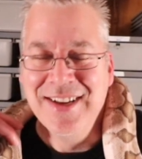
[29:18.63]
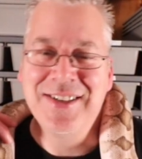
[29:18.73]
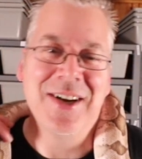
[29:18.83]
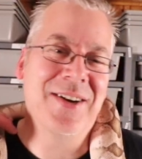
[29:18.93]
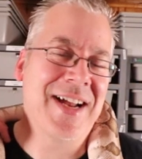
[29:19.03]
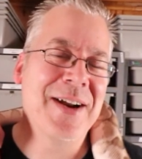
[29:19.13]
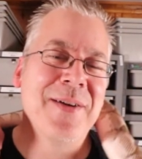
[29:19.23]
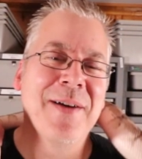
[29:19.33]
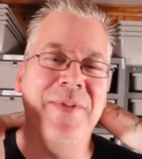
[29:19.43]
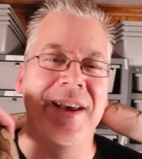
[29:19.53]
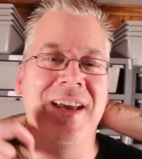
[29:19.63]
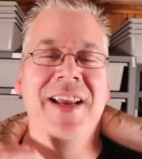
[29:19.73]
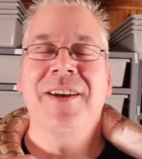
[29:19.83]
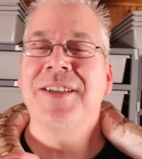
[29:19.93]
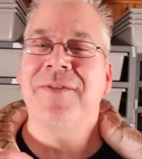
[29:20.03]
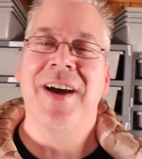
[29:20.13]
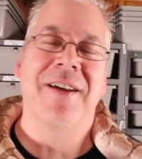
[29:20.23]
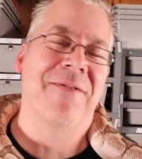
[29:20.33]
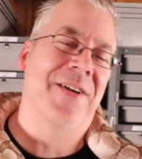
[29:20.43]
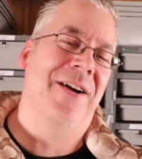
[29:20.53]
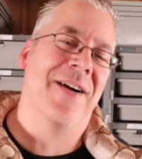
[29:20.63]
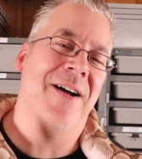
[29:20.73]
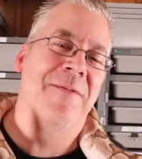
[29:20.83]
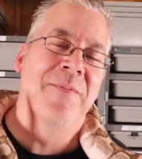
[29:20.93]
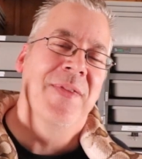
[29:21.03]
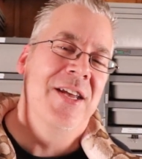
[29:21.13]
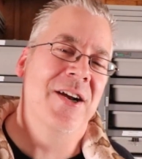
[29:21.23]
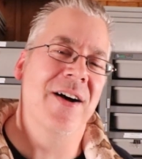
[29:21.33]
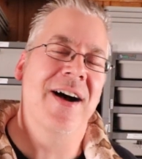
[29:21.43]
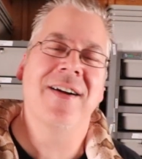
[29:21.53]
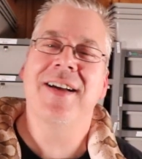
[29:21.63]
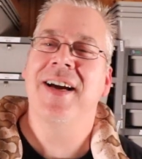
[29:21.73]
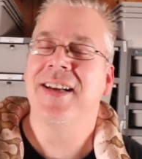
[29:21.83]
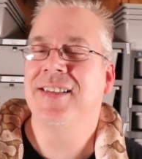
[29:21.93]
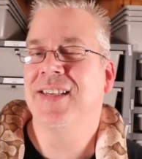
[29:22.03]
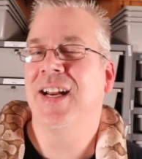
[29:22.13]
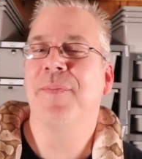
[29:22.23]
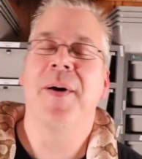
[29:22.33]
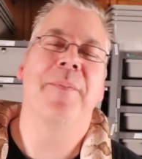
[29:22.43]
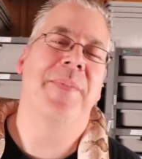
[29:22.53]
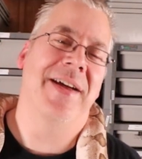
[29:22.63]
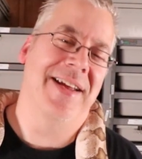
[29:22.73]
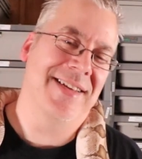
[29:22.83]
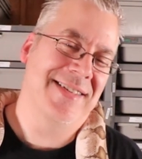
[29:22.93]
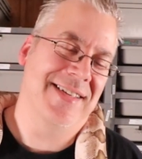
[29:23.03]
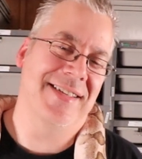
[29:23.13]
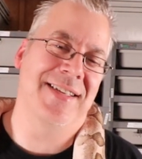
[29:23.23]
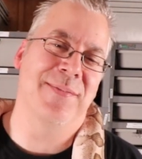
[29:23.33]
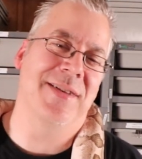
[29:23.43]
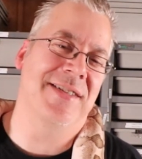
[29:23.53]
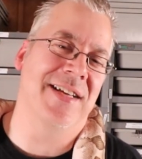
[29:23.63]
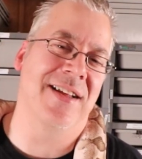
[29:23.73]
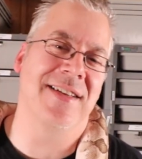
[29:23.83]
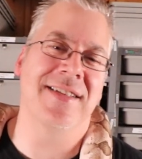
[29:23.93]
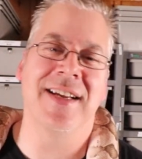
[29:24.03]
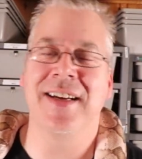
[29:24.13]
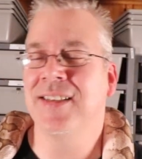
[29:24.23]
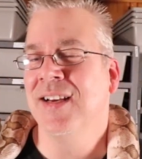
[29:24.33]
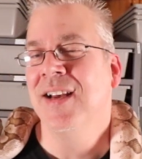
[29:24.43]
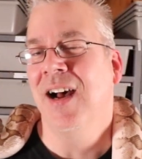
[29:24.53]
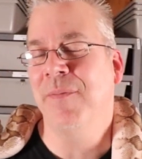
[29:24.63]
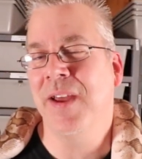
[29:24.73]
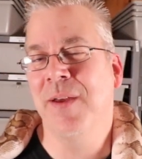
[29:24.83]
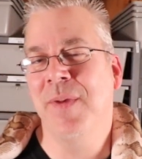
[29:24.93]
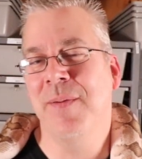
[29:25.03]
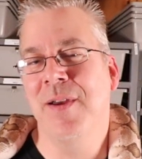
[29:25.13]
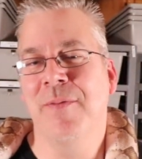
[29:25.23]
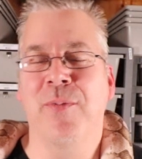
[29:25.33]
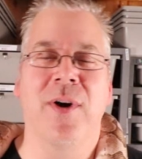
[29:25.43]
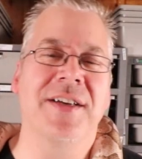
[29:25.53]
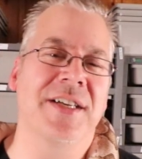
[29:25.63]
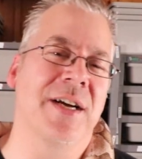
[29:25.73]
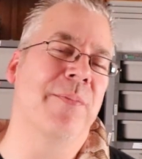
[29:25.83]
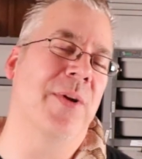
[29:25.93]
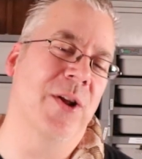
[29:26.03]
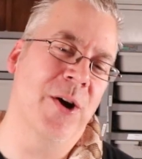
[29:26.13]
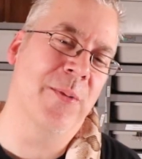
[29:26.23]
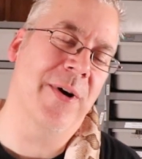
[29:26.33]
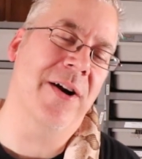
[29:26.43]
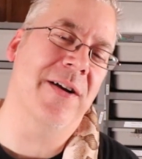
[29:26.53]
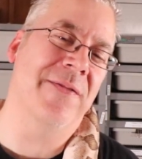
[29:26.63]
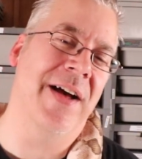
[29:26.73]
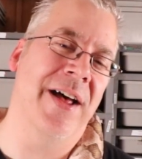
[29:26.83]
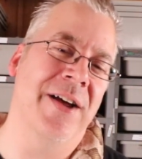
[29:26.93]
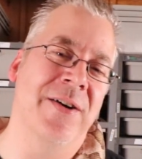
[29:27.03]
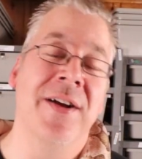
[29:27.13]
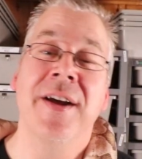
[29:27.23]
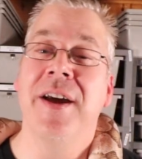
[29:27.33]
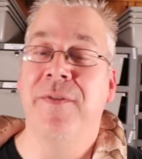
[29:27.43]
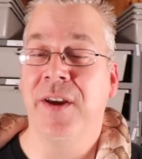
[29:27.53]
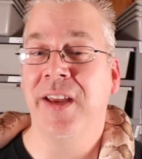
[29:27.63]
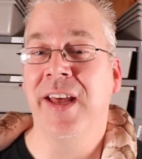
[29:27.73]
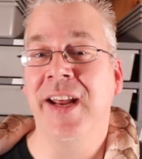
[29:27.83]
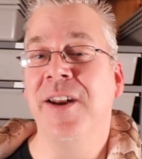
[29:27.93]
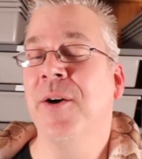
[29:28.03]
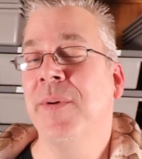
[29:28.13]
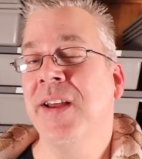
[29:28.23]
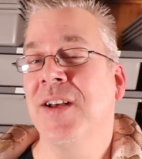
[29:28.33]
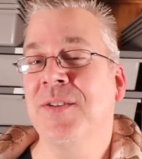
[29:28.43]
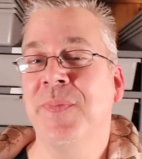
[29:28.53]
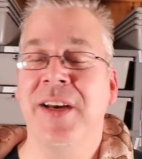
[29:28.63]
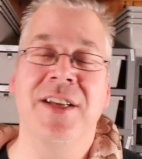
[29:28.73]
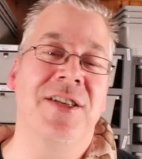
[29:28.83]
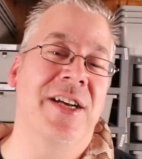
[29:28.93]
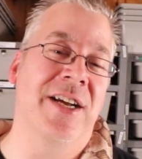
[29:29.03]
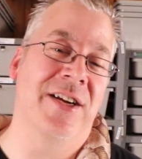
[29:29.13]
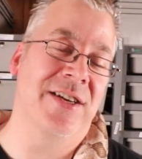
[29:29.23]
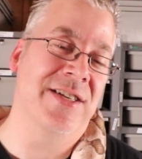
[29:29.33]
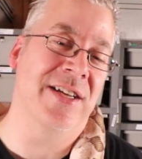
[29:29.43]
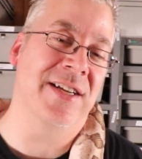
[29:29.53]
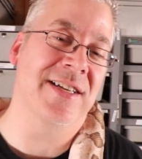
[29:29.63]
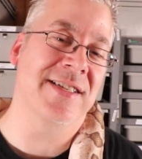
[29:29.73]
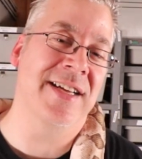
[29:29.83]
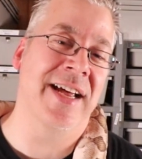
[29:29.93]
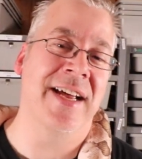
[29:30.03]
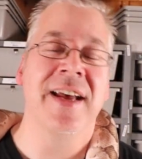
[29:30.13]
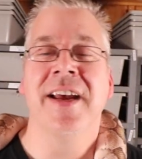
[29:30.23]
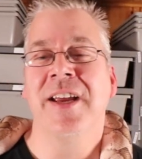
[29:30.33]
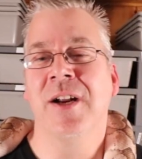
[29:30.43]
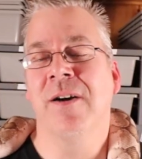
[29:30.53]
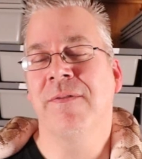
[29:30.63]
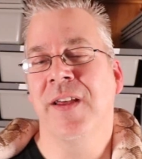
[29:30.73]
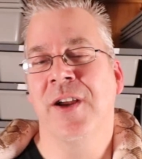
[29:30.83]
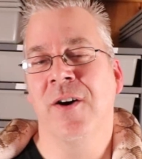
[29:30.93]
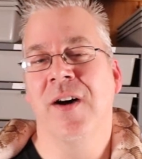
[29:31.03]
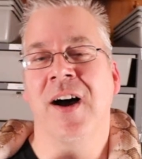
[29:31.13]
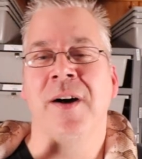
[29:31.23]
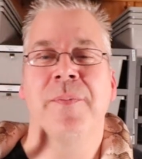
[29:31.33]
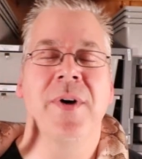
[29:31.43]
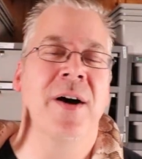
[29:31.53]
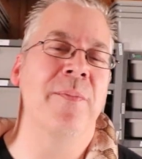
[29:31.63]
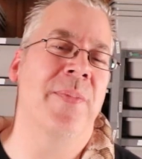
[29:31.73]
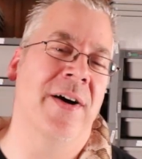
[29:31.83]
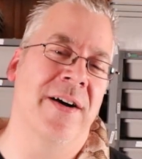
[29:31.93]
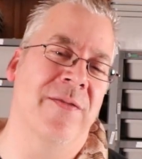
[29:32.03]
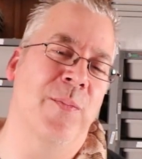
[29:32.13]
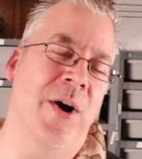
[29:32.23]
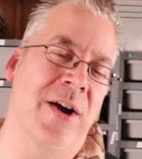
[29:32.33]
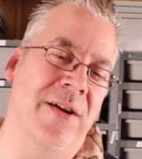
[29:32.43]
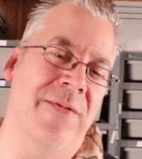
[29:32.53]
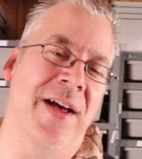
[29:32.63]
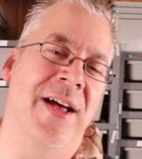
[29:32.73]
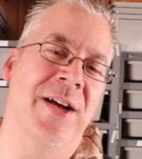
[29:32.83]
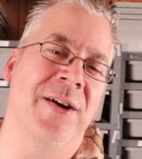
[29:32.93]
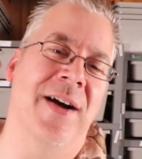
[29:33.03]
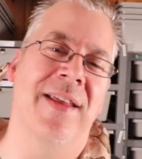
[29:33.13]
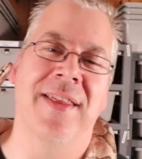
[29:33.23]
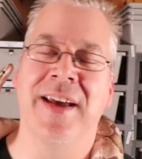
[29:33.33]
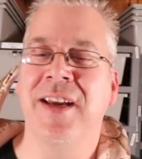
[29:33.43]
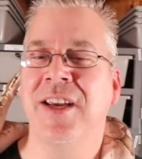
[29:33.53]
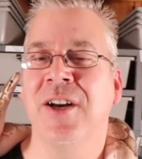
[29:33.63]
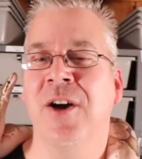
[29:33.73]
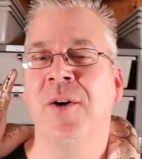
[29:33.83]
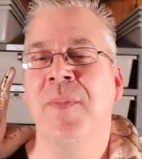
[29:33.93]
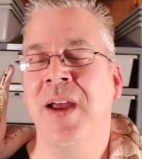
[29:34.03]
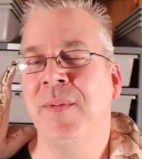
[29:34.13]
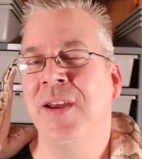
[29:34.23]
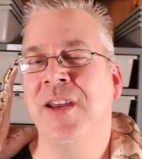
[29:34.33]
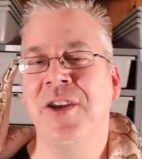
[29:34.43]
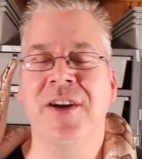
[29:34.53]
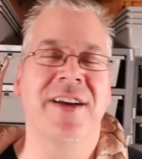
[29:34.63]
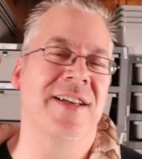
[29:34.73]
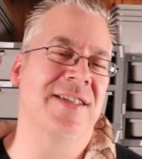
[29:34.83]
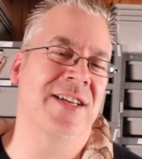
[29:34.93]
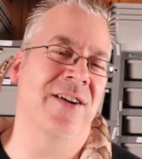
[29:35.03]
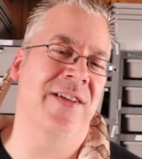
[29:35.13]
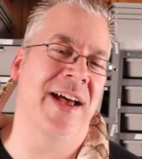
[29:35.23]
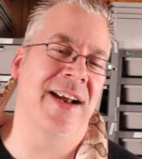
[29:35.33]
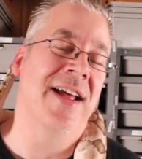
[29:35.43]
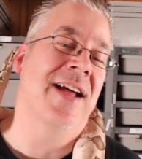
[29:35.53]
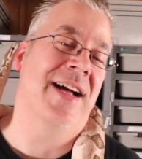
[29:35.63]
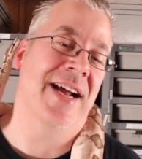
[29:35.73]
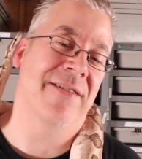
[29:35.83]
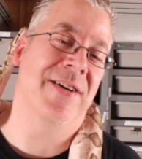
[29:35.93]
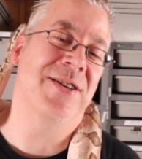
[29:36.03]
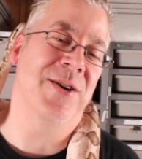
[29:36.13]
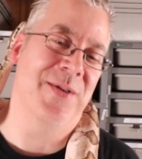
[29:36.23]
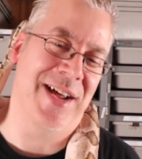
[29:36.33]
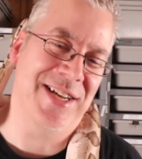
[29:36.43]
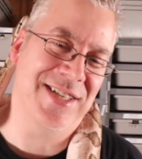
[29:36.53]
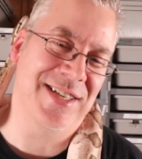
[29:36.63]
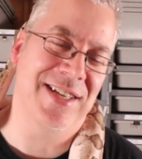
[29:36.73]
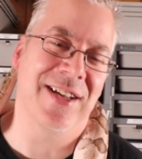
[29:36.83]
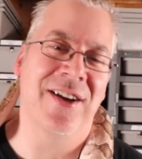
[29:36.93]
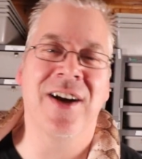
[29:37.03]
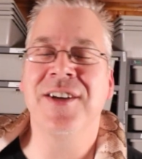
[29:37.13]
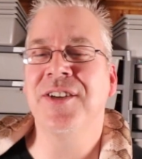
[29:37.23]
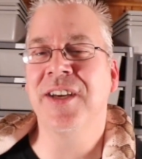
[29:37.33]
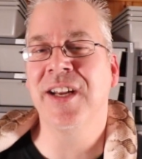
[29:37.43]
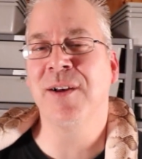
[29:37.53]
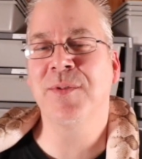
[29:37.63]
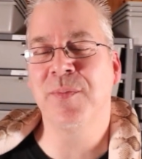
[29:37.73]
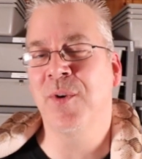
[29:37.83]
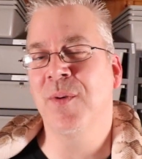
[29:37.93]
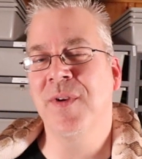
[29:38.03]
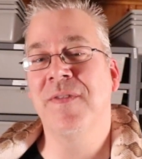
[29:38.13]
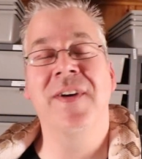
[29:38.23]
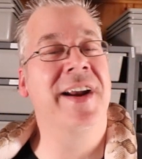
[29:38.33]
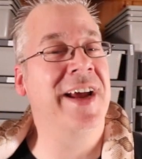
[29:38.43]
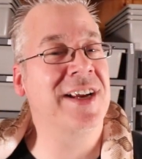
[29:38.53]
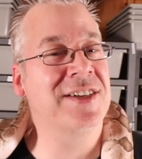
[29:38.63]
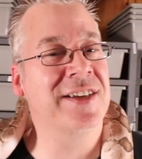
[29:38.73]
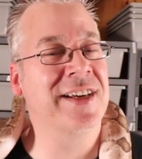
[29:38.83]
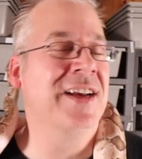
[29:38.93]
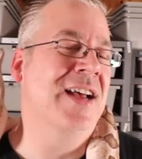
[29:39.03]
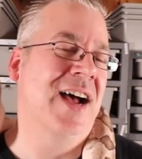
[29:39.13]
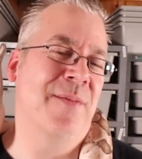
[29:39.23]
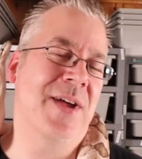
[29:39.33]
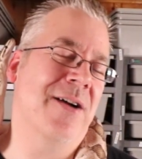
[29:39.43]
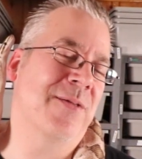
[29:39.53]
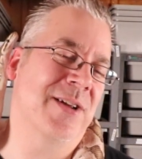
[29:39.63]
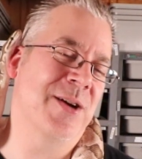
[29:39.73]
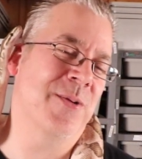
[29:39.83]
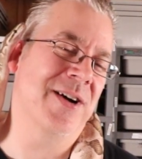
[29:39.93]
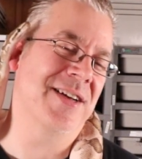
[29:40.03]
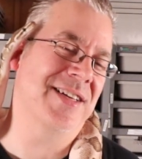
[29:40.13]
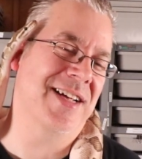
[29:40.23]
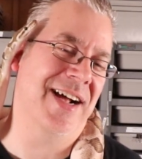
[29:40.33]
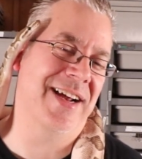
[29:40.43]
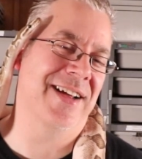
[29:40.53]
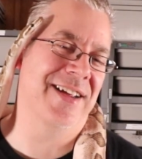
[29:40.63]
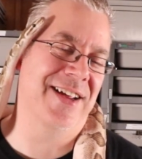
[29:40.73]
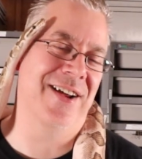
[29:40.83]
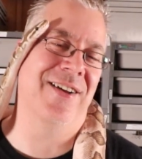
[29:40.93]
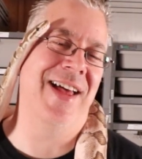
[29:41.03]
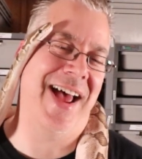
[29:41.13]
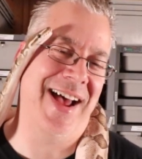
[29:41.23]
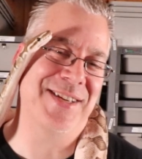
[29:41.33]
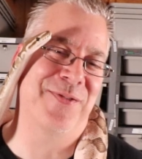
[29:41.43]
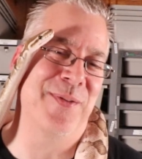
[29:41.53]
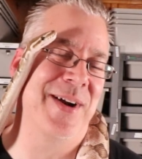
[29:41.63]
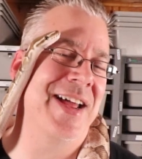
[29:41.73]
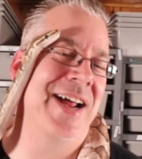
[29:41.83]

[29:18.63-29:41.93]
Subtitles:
So kind of what I'm thinking is if I can figure out, you know, how to kind of set up a bidding system to sell these snakes. I'm thinking maybe of pricing them below market value. If you can get in, nobody else bids, you get a good deal on a snake. You know, if they go up above market value, I think, you know, maybe you can consider that kind of a donation to the cause. You can help support me financially. I'm not really one to kind of, you know, ask for money.